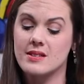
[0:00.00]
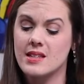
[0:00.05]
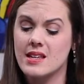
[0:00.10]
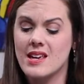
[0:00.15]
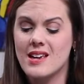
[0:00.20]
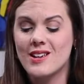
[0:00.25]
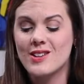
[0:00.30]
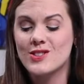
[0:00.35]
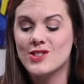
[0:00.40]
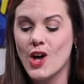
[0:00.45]

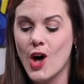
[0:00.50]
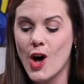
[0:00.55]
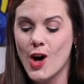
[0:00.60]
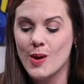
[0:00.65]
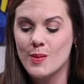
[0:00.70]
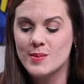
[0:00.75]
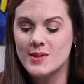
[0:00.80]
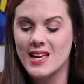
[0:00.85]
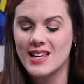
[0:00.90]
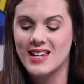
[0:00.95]
singing
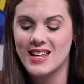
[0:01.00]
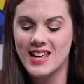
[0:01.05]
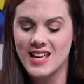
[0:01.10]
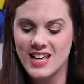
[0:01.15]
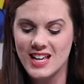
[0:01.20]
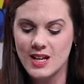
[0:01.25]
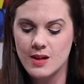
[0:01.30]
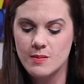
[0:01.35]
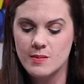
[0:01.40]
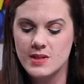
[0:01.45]
psalms and
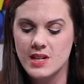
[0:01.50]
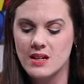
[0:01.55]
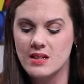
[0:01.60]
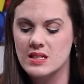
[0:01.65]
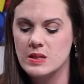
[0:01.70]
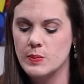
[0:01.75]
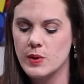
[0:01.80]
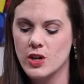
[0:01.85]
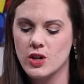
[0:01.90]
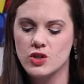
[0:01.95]
hymns
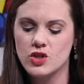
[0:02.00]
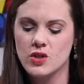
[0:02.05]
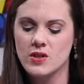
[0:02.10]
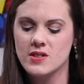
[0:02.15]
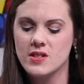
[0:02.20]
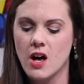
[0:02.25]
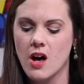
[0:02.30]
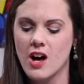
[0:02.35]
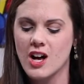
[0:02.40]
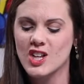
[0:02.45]
and spiritual
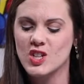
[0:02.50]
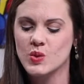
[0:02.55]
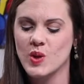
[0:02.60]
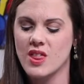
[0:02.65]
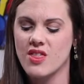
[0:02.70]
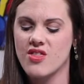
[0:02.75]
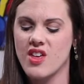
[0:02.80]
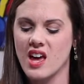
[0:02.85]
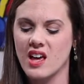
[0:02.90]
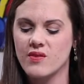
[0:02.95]
songs
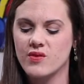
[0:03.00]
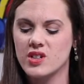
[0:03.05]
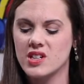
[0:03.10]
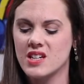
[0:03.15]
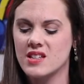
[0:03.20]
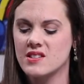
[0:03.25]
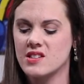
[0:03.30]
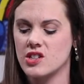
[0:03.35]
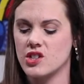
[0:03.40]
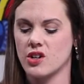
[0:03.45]
with
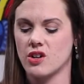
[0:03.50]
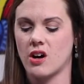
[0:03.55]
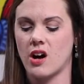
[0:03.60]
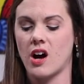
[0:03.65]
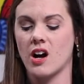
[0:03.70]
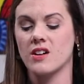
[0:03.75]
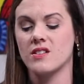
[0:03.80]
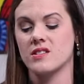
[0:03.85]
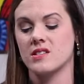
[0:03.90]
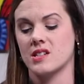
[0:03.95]
thankfulness in your
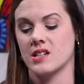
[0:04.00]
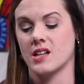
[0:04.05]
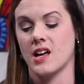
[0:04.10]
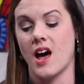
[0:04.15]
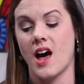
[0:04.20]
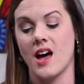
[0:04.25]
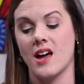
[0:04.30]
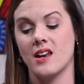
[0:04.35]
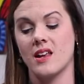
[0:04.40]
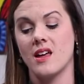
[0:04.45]
hearts to
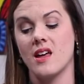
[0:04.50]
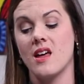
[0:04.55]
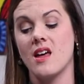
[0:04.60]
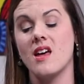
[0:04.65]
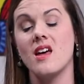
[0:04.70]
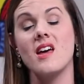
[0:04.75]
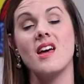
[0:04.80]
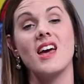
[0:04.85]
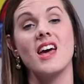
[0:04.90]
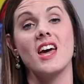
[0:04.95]
God.
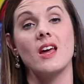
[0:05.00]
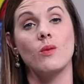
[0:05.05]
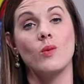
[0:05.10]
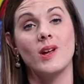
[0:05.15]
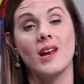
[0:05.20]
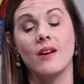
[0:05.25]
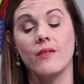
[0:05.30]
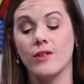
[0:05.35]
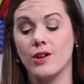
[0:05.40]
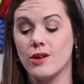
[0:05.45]
And
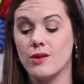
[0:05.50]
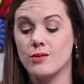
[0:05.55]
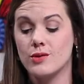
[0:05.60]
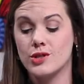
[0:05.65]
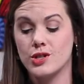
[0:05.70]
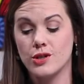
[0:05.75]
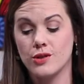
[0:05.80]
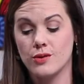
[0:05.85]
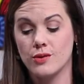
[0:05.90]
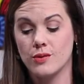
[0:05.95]
whatever you
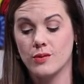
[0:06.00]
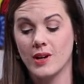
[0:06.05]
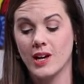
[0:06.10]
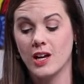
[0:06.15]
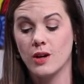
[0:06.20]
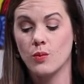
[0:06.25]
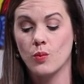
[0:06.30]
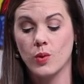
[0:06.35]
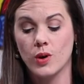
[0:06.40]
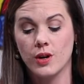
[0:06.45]
do
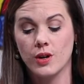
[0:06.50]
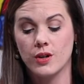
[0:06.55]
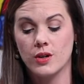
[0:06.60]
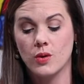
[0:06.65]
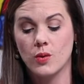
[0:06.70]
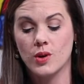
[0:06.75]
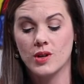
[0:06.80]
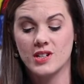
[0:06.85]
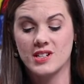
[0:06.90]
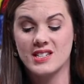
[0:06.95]
in
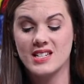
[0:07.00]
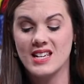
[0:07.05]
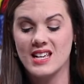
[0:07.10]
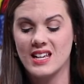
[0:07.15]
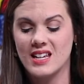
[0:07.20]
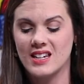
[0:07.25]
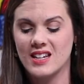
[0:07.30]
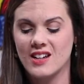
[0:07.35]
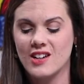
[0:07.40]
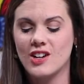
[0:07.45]
word or
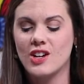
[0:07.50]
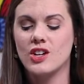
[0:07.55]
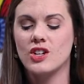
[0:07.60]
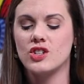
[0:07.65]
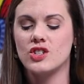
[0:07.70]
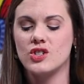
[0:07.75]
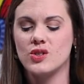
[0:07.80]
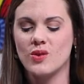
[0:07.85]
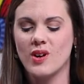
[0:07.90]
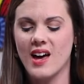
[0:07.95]
deed,
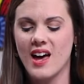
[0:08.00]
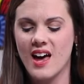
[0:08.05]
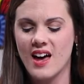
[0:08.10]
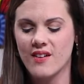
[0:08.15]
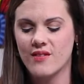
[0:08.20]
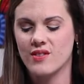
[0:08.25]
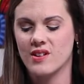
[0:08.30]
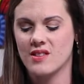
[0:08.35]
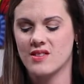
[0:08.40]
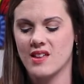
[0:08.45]
do
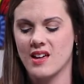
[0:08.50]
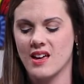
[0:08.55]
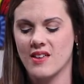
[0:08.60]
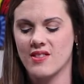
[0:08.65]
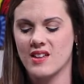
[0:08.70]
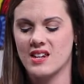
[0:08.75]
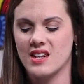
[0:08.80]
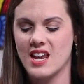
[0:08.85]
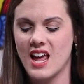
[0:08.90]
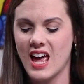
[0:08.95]
everything
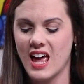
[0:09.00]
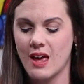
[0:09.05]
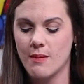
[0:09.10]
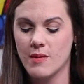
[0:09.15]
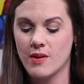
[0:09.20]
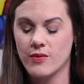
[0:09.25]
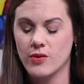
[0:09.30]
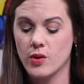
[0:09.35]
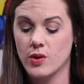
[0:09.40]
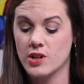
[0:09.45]
in the
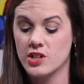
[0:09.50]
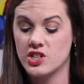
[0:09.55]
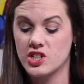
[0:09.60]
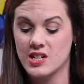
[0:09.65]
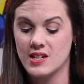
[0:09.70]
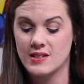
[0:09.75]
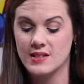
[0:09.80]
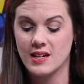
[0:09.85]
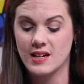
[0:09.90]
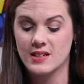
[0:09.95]
name of Lord
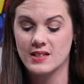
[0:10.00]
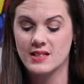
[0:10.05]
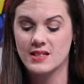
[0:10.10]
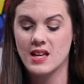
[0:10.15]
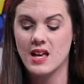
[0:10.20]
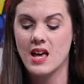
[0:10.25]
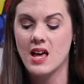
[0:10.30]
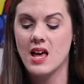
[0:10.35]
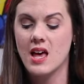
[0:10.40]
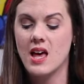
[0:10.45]
Jesus,
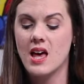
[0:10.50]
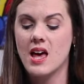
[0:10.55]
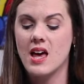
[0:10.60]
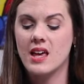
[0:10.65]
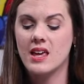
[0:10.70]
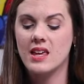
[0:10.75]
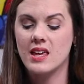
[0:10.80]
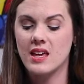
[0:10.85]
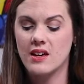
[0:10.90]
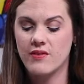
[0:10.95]

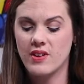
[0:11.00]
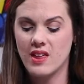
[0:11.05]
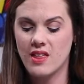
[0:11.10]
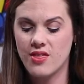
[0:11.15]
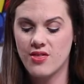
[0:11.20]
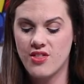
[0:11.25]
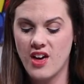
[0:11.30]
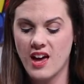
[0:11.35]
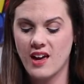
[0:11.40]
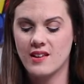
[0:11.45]
giving
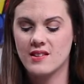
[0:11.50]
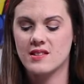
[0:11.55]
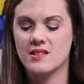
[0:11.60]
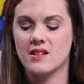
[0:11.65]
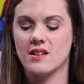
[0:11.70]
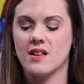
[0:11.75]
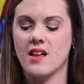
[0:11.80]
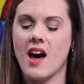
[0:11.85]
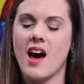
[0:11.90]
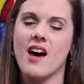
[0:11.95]
thanks
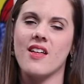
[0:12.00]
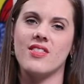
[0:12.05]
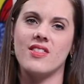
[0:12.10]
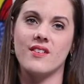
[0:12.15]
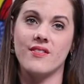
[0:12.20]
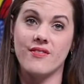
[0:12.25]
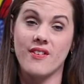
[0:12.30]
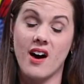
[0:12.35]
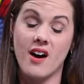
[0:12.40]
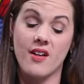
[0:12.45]
to God
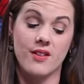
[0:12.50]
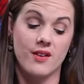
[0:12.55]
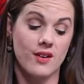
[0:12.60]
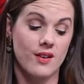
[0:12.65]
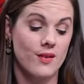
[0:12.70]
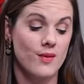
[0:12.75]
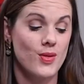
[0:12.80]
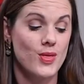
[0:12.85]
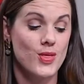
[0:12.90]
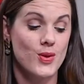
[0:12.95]
the
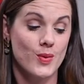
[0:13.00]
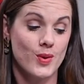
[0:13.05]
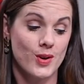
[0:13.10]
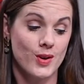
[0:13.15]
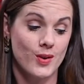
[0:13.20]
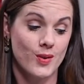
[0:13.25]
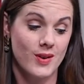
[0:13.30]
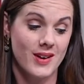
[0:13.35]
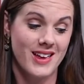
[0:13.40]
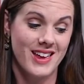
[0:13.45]
Father
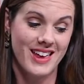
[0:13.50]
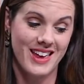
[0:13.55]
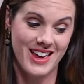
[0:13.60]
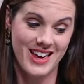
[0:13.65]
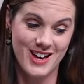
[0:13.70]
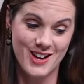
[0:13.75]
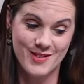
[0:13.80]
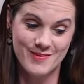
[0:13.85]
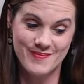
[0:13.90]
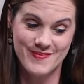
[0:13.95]
through
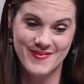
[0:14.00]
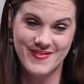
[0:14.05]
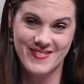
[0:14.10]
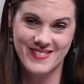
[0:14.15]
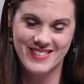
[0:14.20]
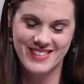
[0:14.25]
him.